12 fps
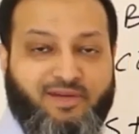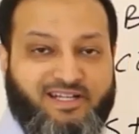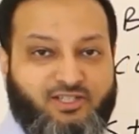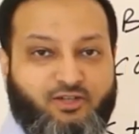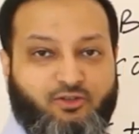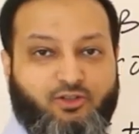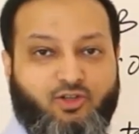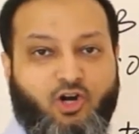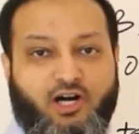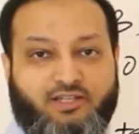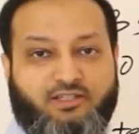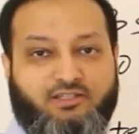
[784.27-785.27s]
bacterial
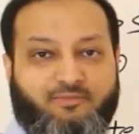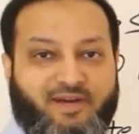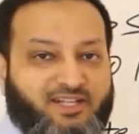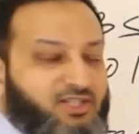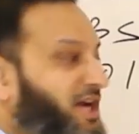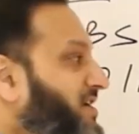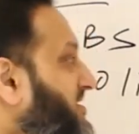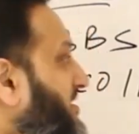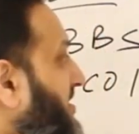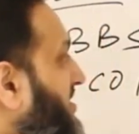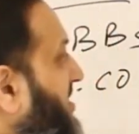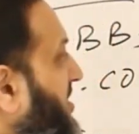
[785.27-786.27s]
causes of meningitis in this